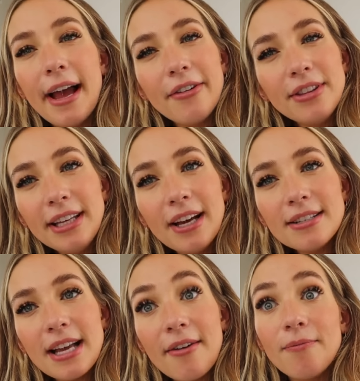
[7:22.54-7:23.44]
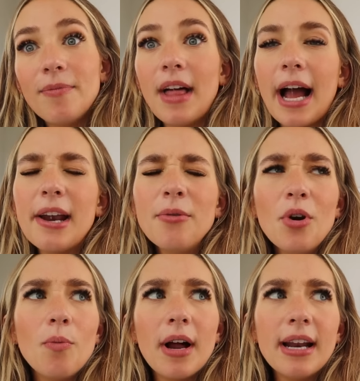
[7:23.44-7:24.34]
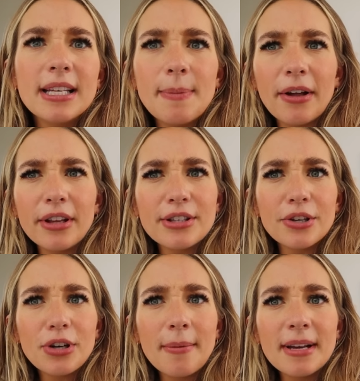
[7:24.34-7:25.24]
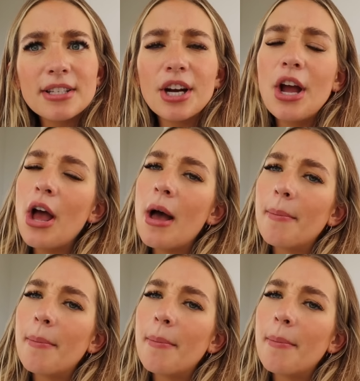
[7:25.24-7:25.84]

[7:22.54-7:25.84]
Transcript: everything else, I, I don't know what it is about this third trimester,